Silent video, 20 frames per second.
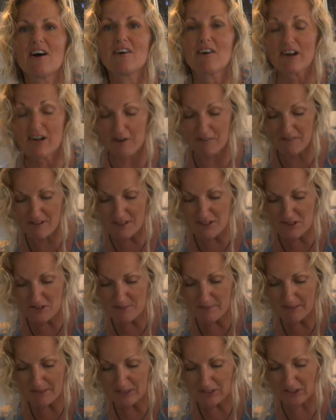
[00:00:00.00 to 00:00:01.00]
All right, our
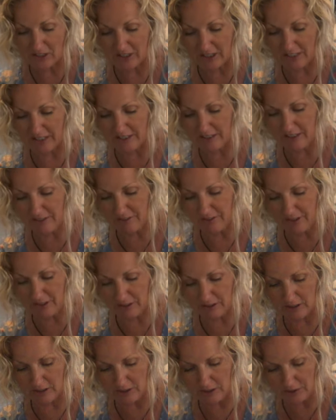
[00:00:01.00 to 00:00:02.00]
veggies been cooking.
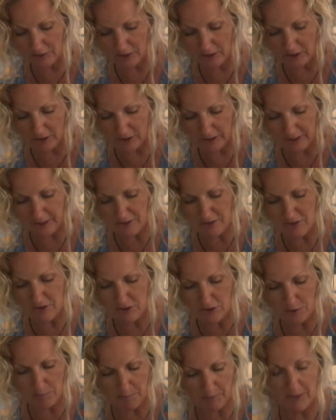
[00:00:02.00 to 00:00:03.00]
They're looking
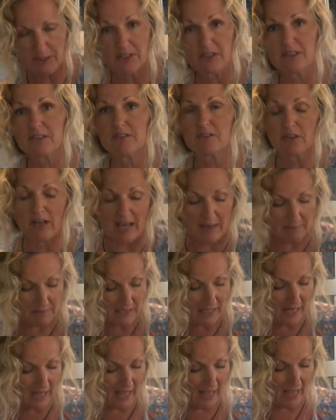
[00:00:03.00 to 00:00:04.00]
super good, so I'm
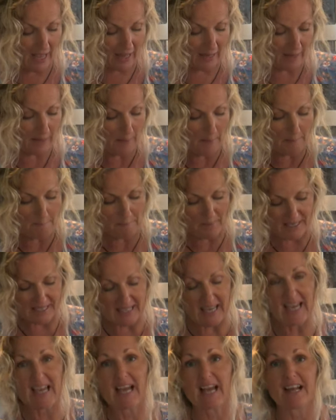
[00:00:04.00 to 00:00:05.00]
gonna add my
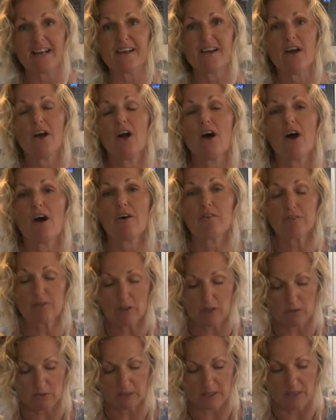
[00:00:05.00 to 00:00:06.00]
can of
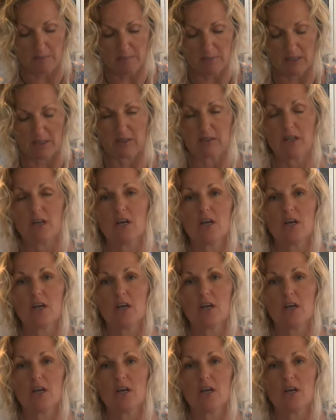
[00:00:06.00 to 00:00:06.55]
coconut milk.